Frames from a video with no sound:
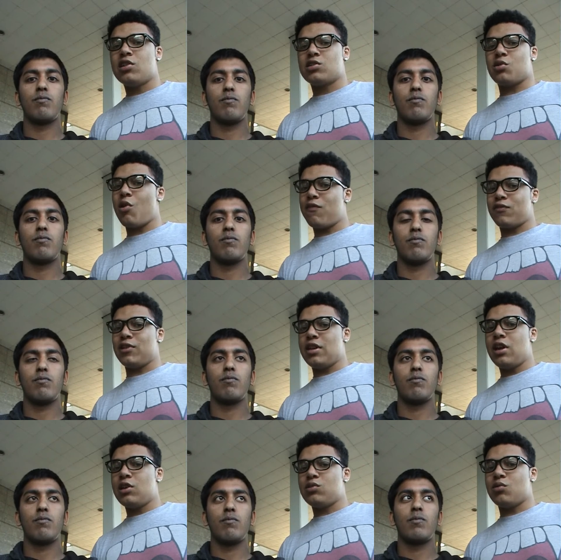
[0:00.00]
Speaker 1: So hopefully,
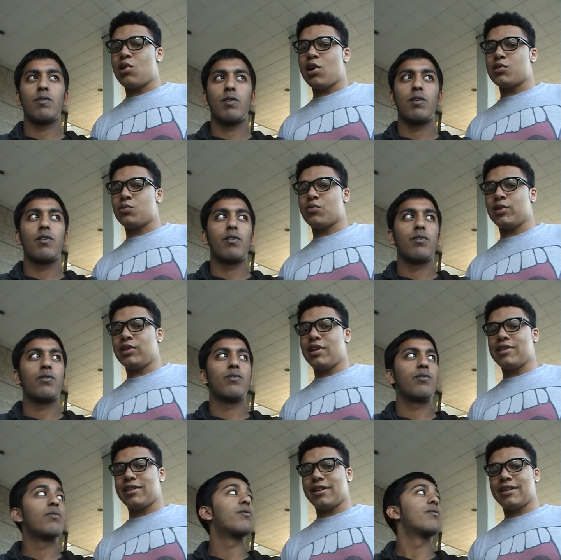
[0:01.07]
you guys will really
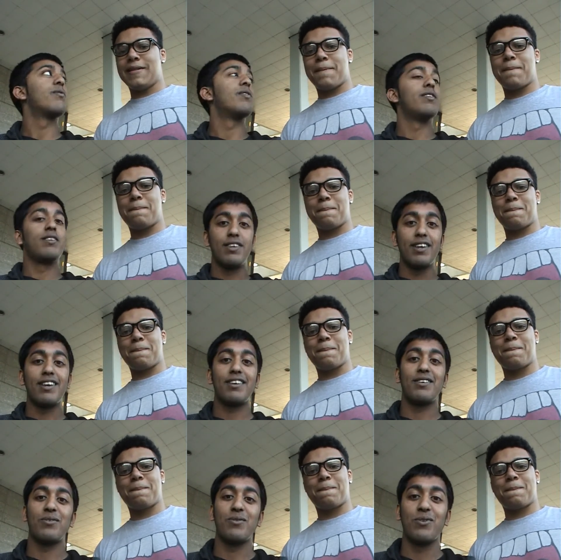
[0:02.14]
like it.
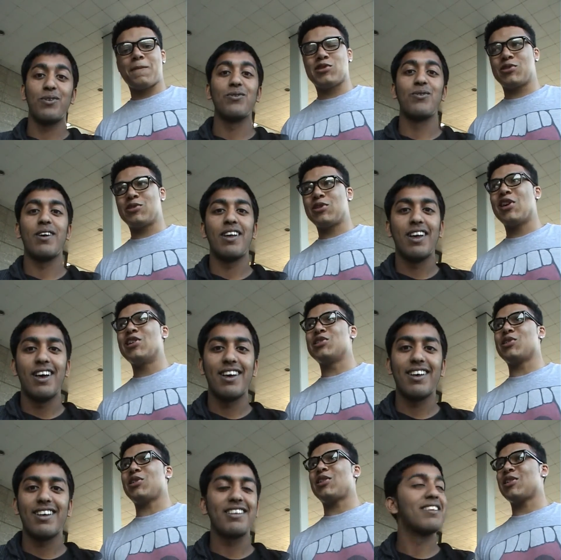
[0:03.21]
Speaker 2: Yeah, Cool.
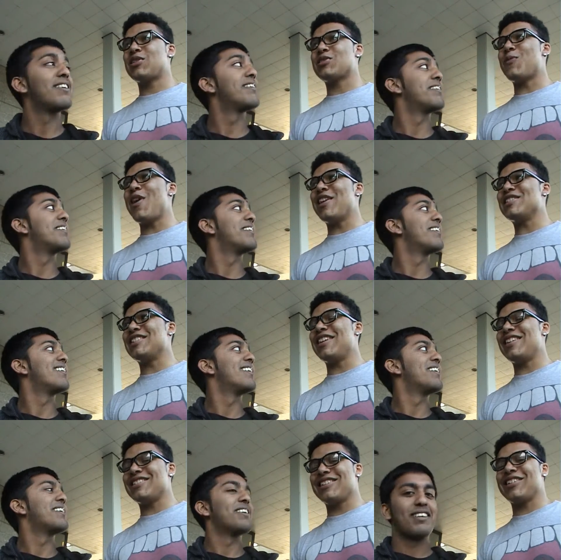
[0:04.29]
Speaker 1: Uh, so, so, why is
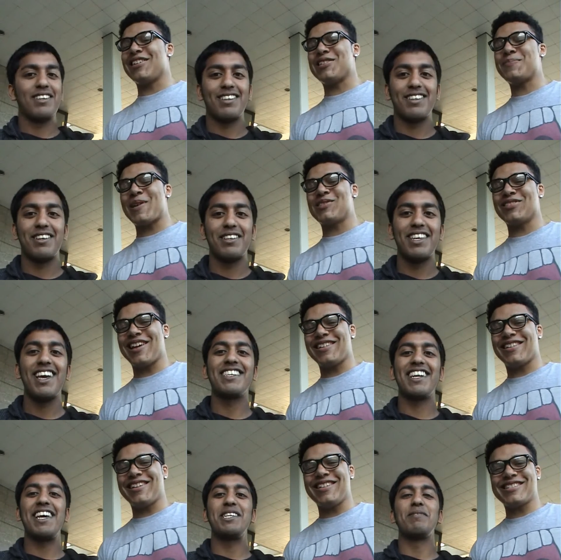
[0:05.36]
today such a special? Yeah,
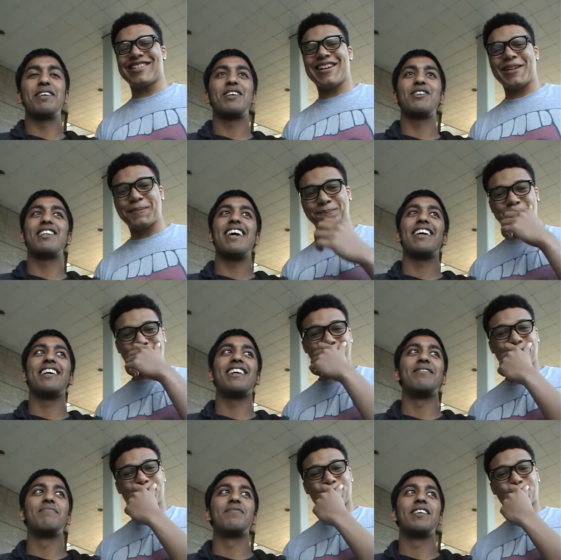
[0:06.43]
today's been
Speaker 2: a good day.
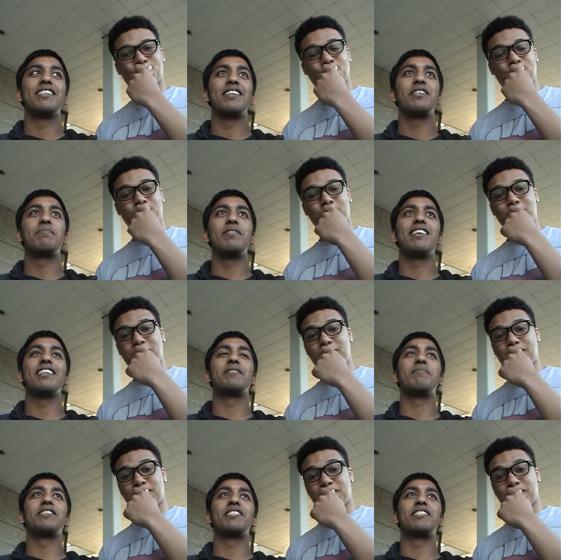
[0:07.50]
Um, so it's been it's been a